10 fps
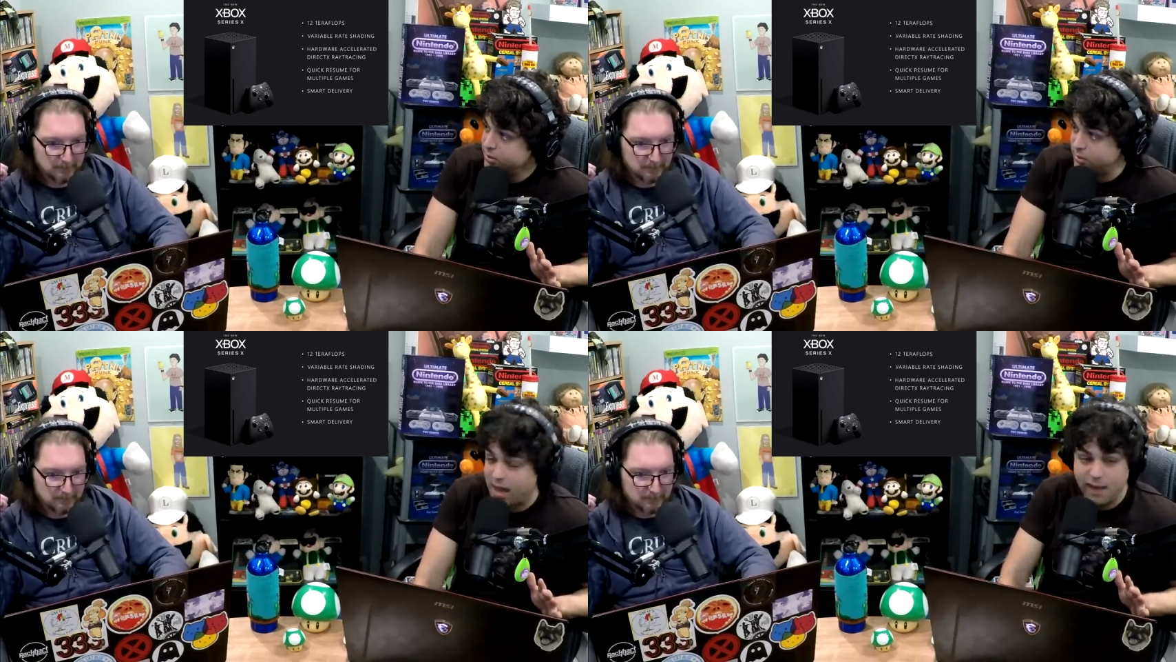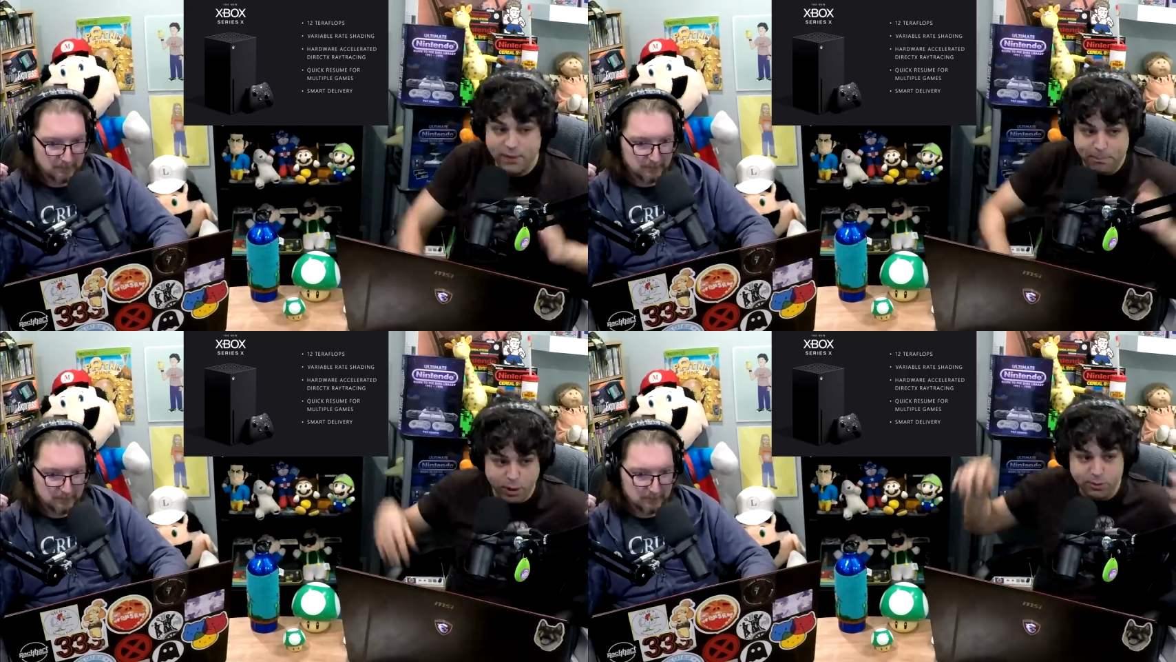Speaker 1: so
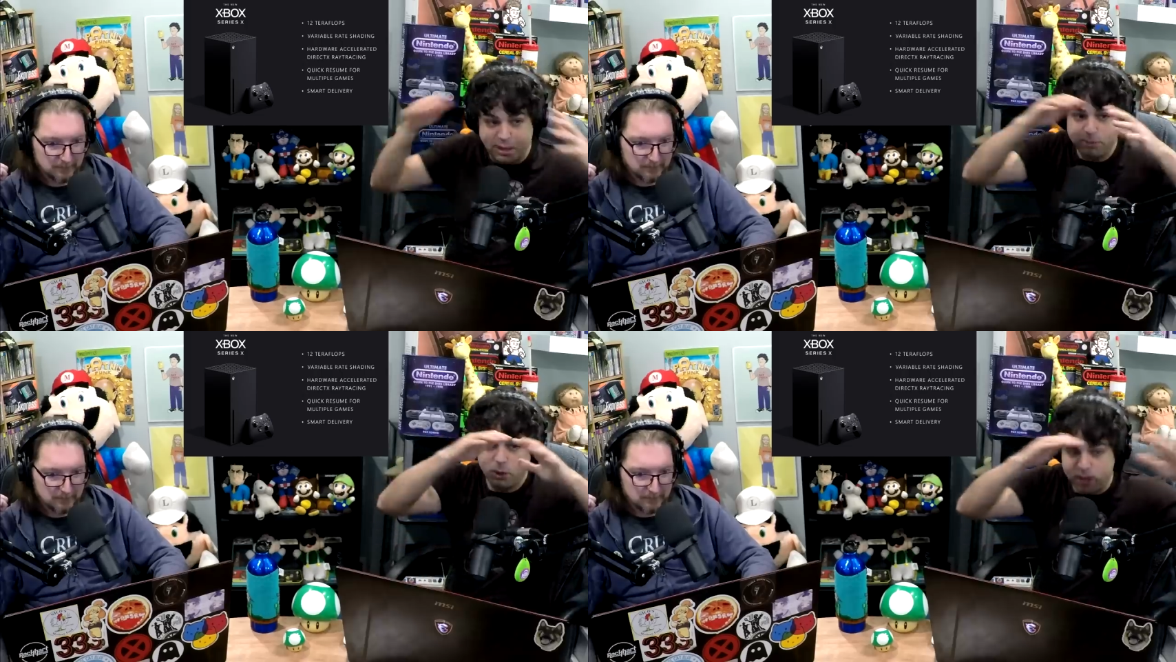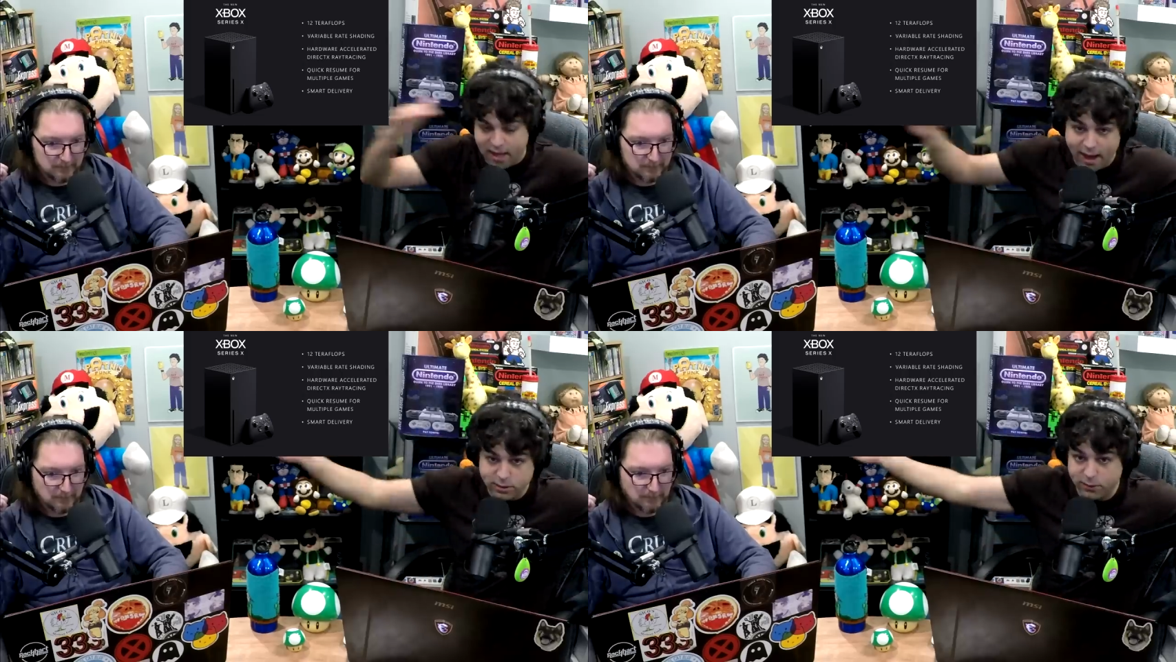that if it blows up to
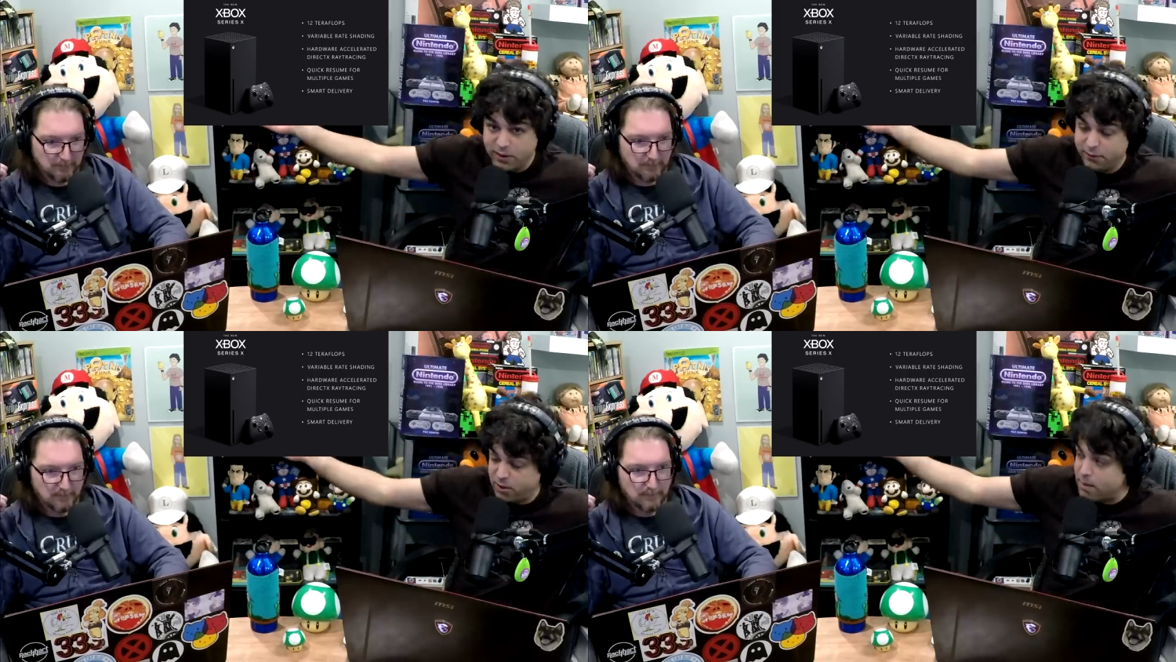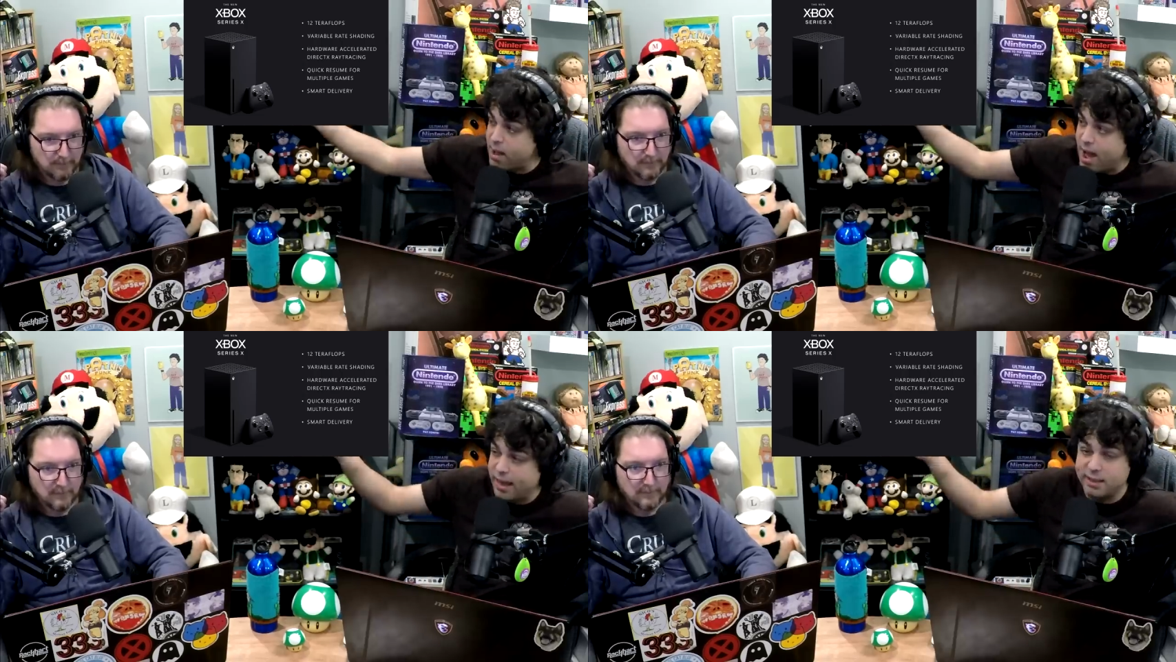a thousand feet in front of
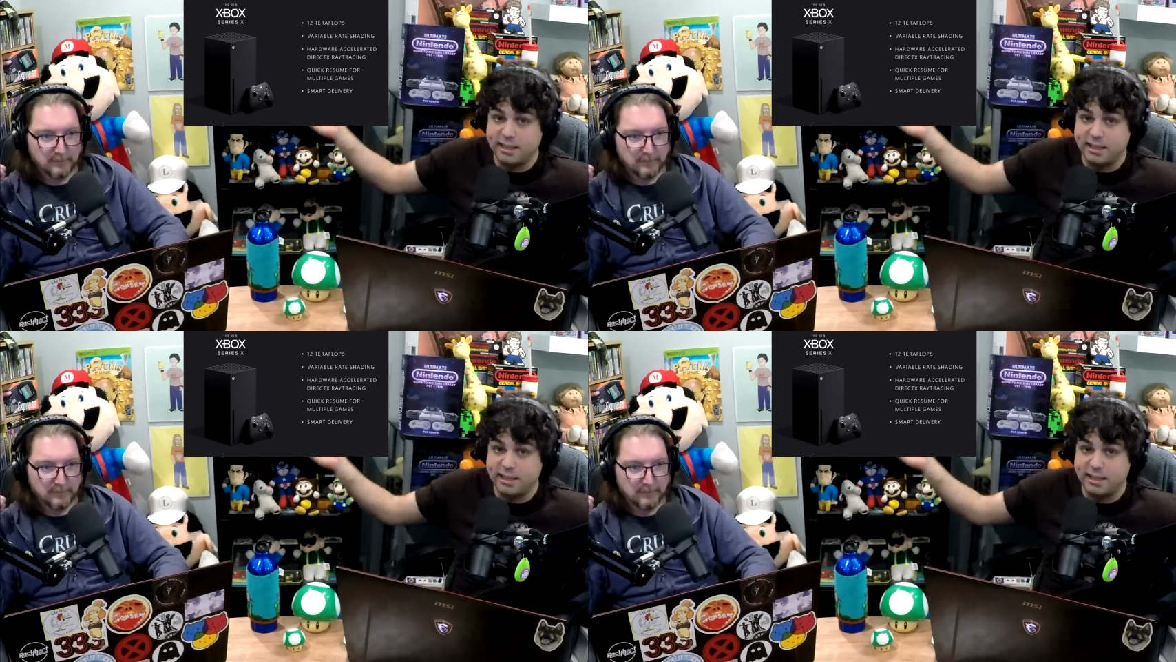my eye,